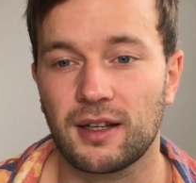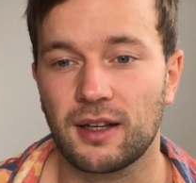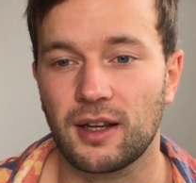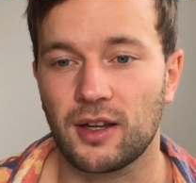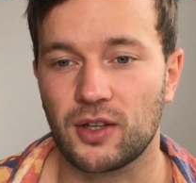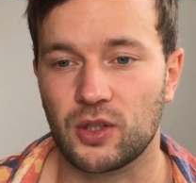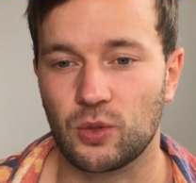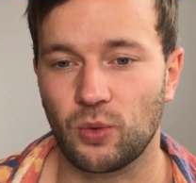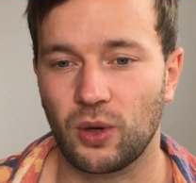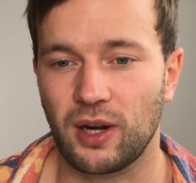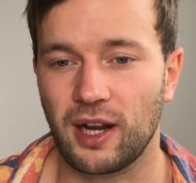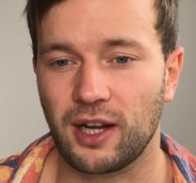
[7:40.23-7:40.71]

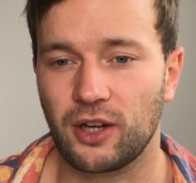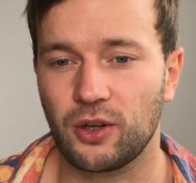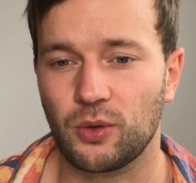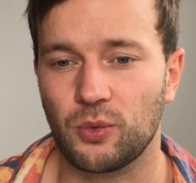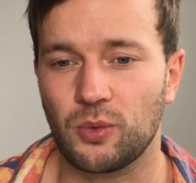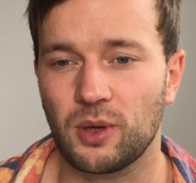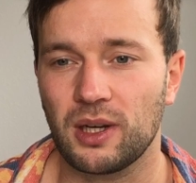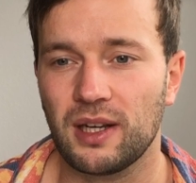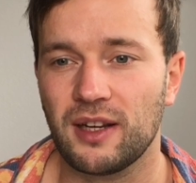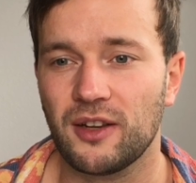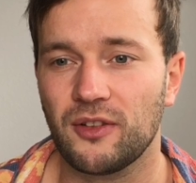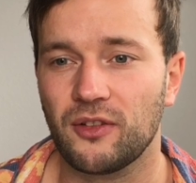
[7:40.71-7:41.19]
So what I could
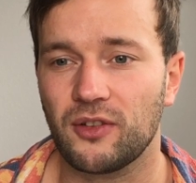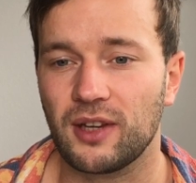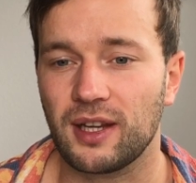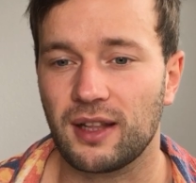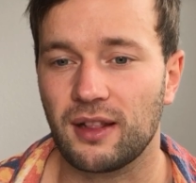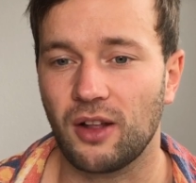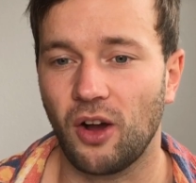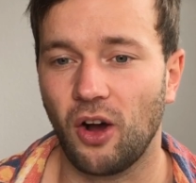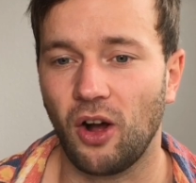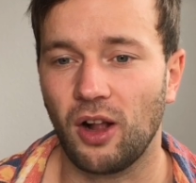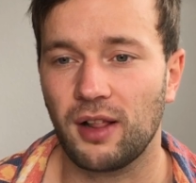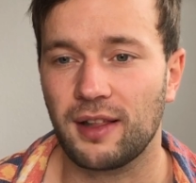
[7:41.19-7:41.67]
really feel,
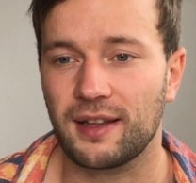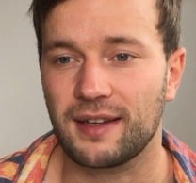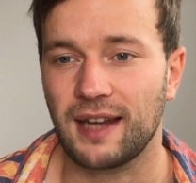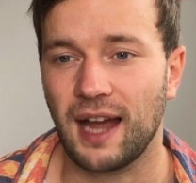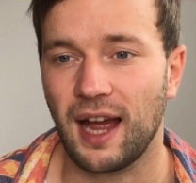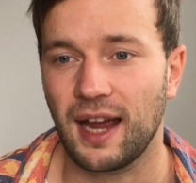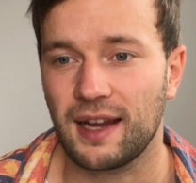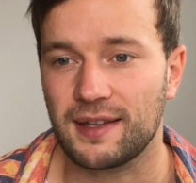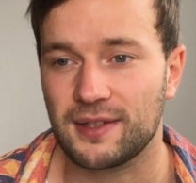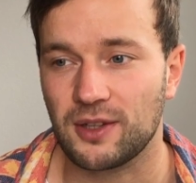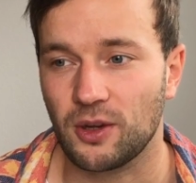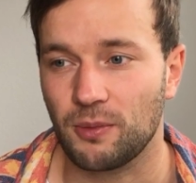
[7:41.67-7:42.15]
all that
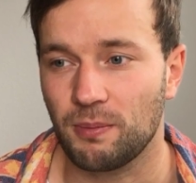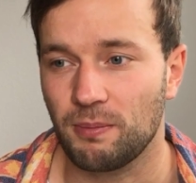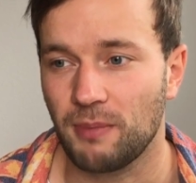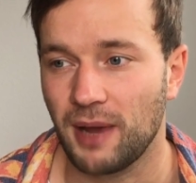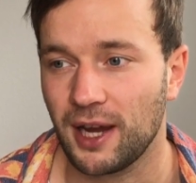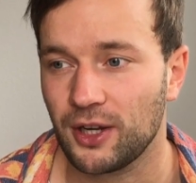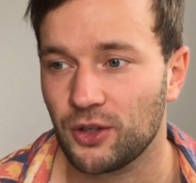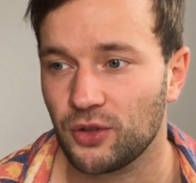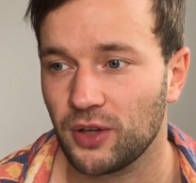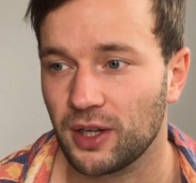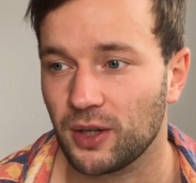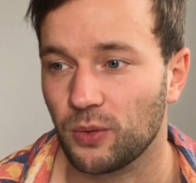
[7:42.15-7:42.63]

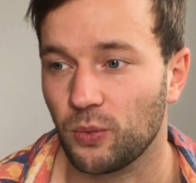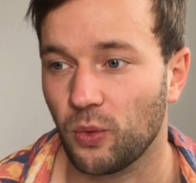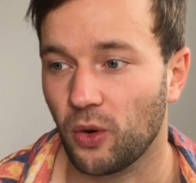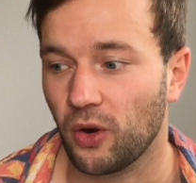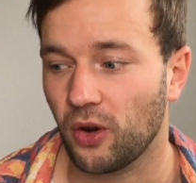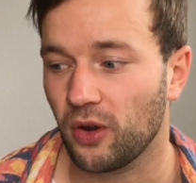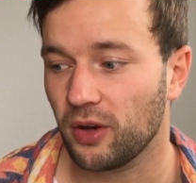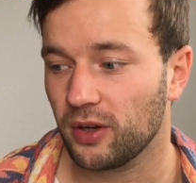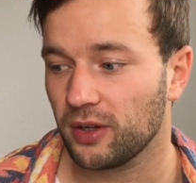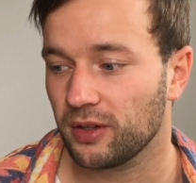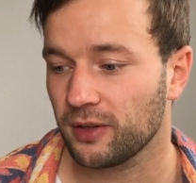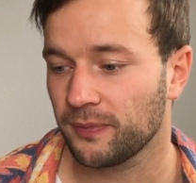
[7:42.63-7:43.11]
isometric
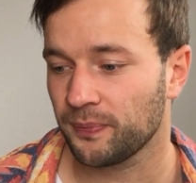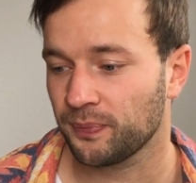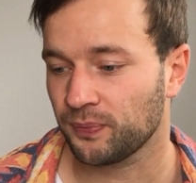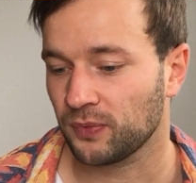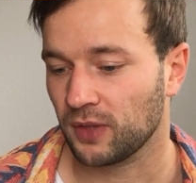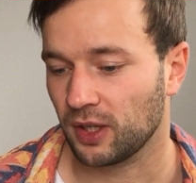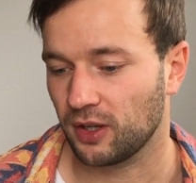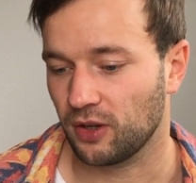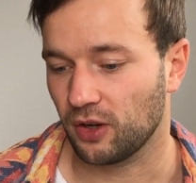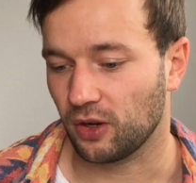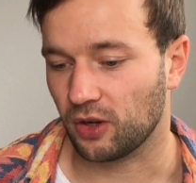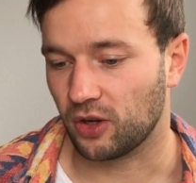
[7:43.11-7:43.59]
work,
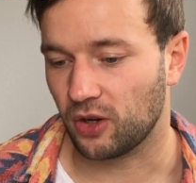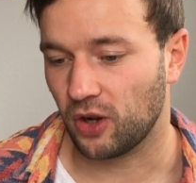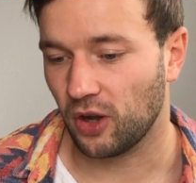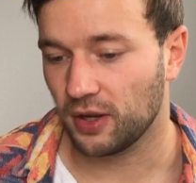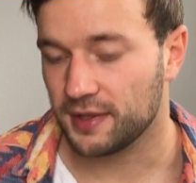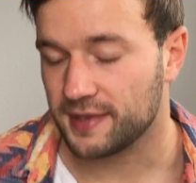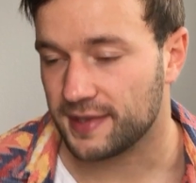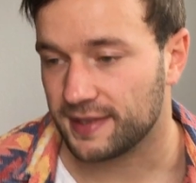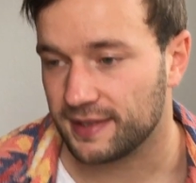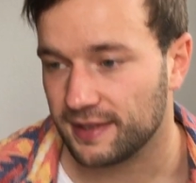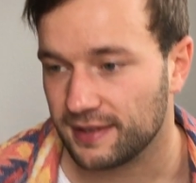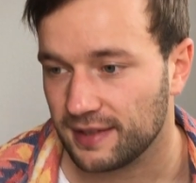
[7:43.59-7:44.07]
you're
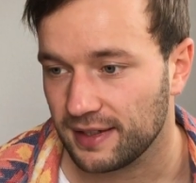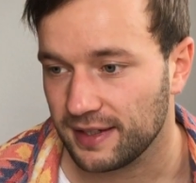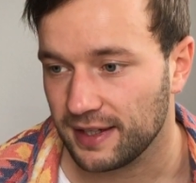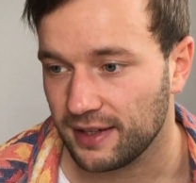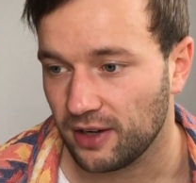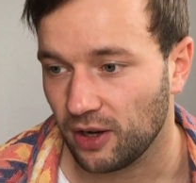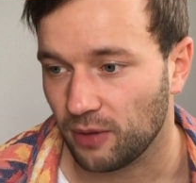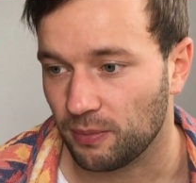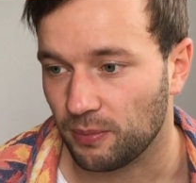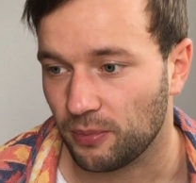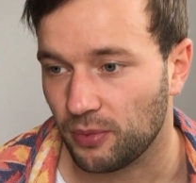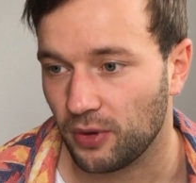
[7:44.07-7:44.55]
constantly
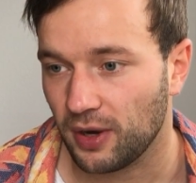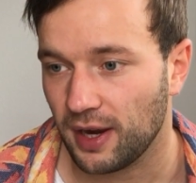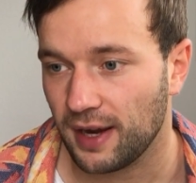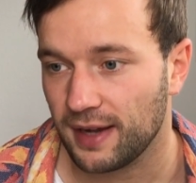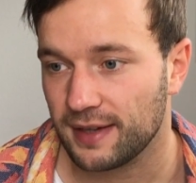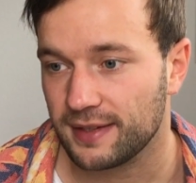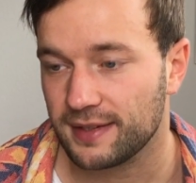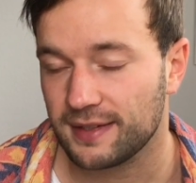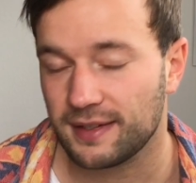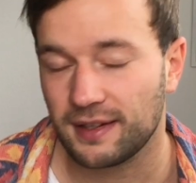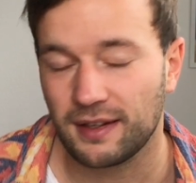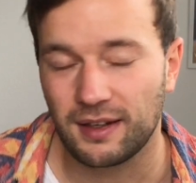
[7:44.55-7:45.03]

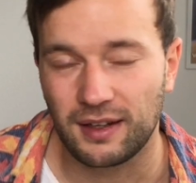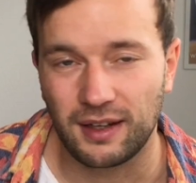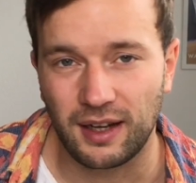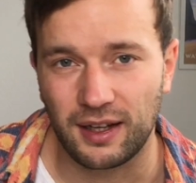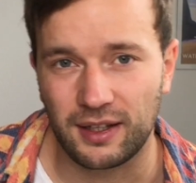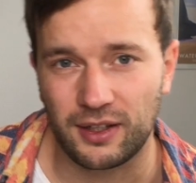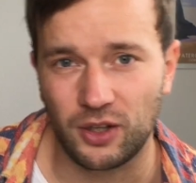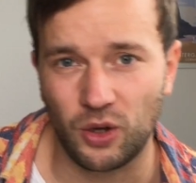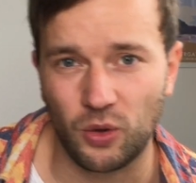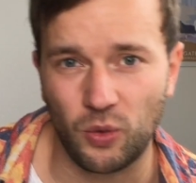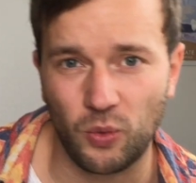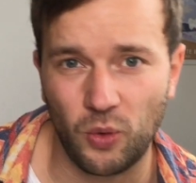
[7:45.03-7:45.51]
compressed,
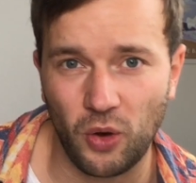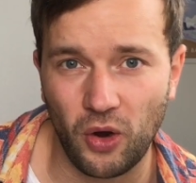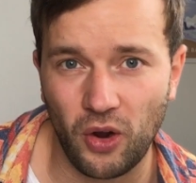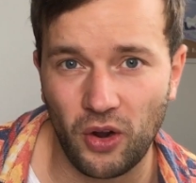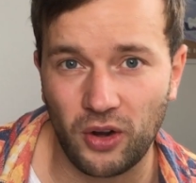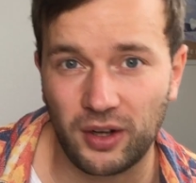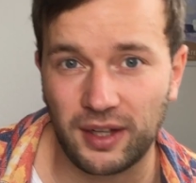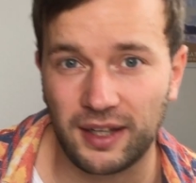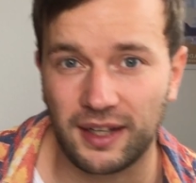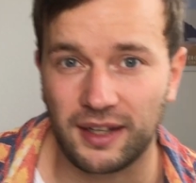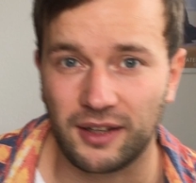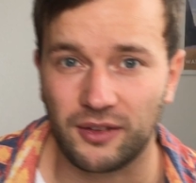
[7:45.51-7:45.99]
you're
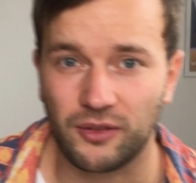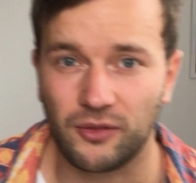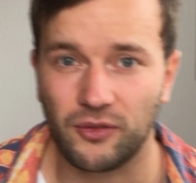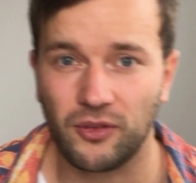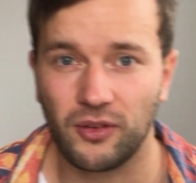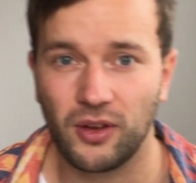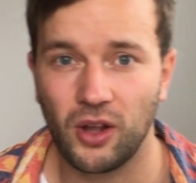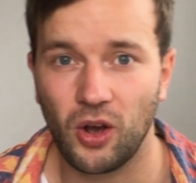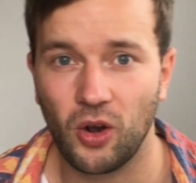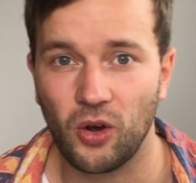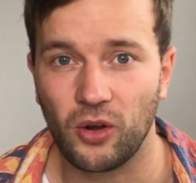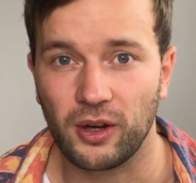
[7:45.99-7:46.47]
working,
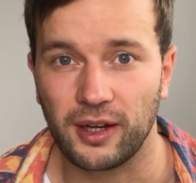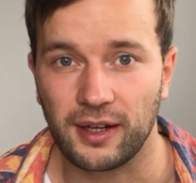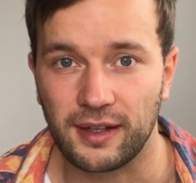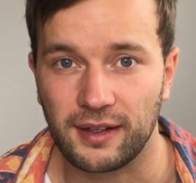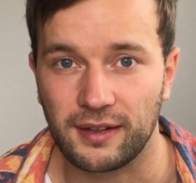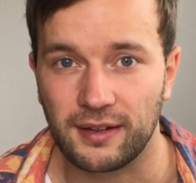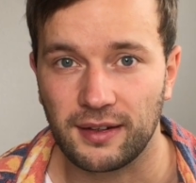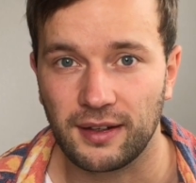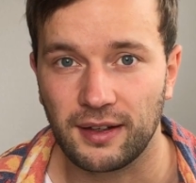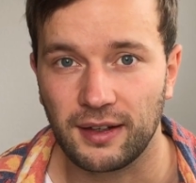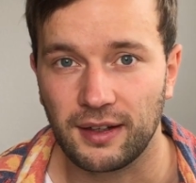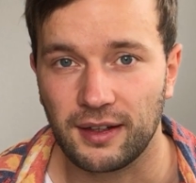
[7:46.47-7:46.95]

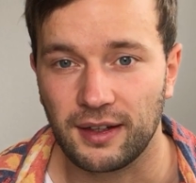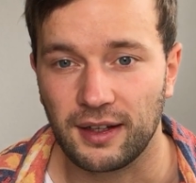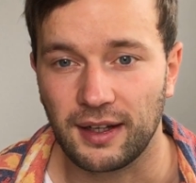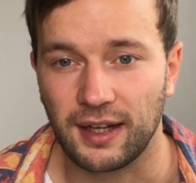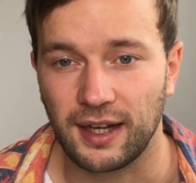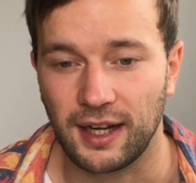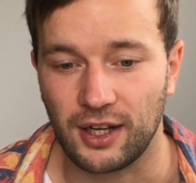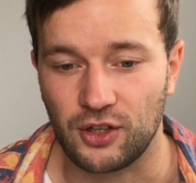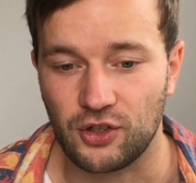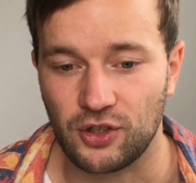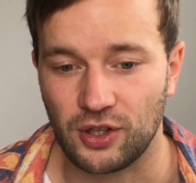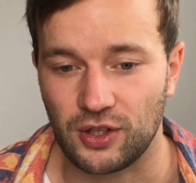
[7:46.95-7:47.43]
flowing,
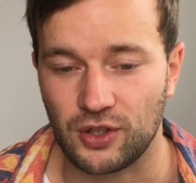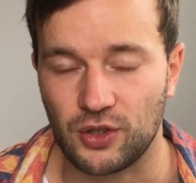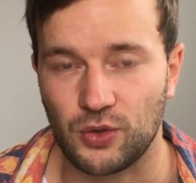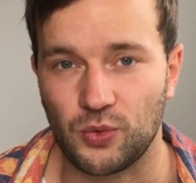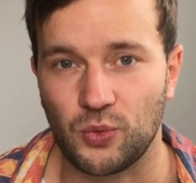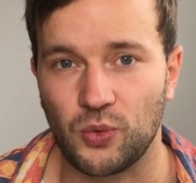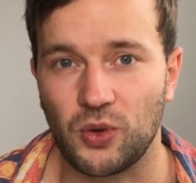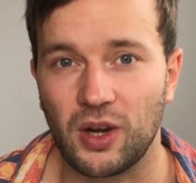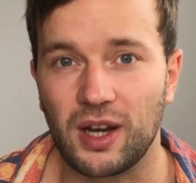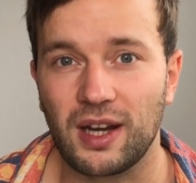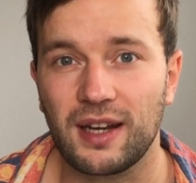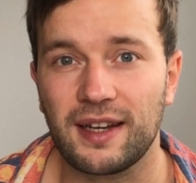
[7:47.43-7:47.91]
it just
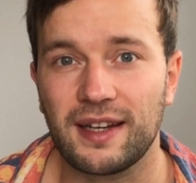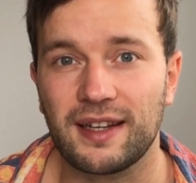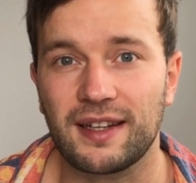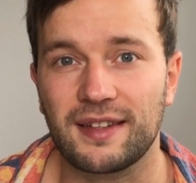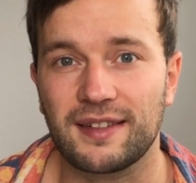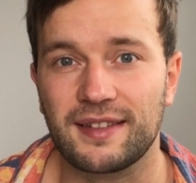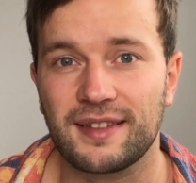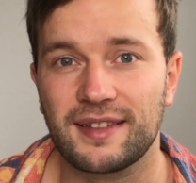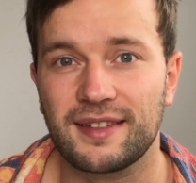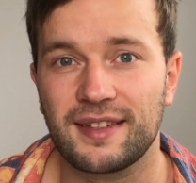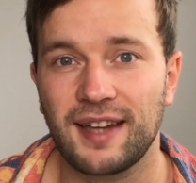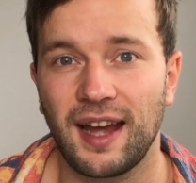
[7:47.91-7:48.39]
really
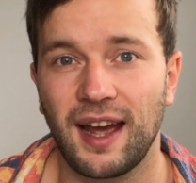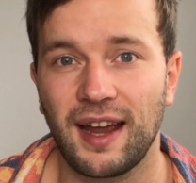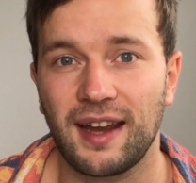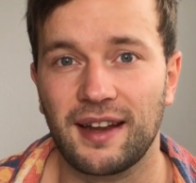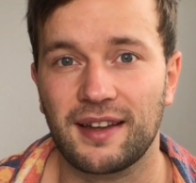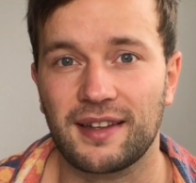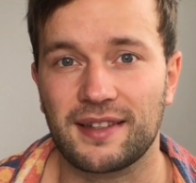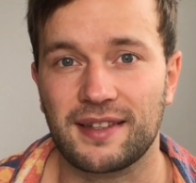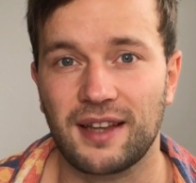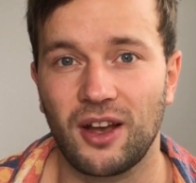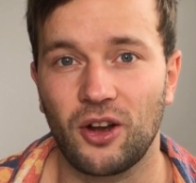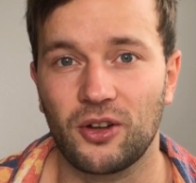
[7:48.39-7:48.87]

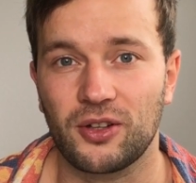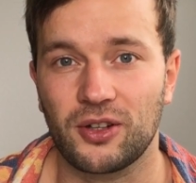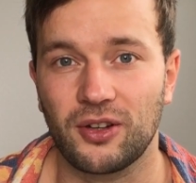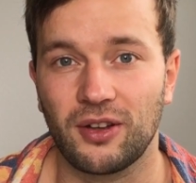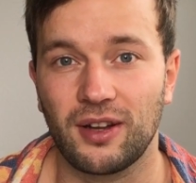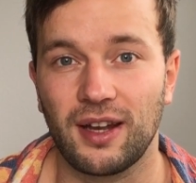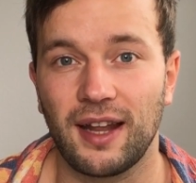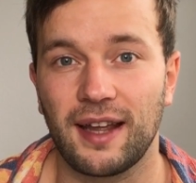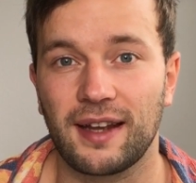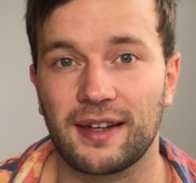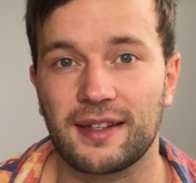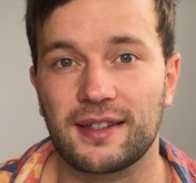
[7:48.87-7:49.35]
tires out your
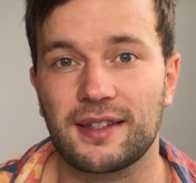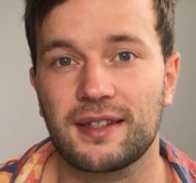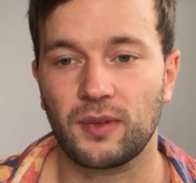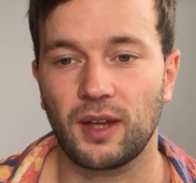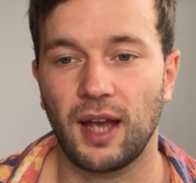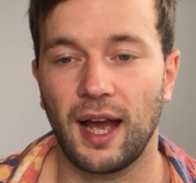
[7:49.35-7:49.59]
legs.